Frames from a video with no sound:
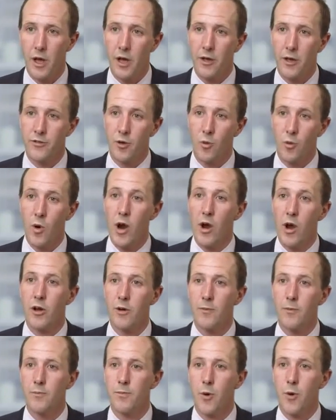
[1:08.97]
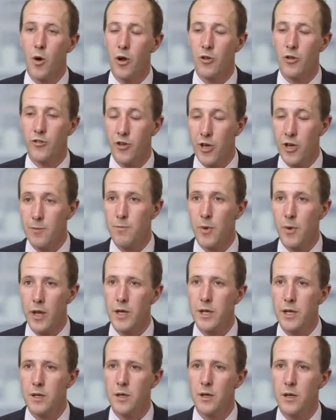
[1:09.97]
So where I can borrow cheap
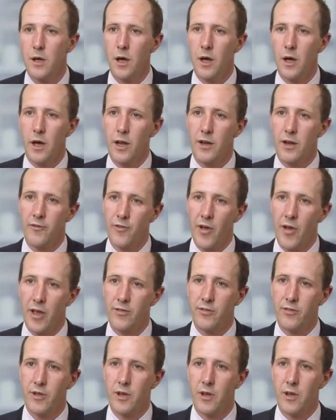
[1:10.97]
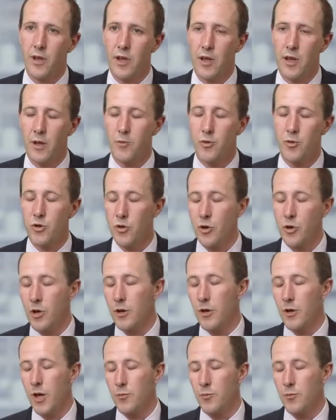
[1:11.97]
money and invest in a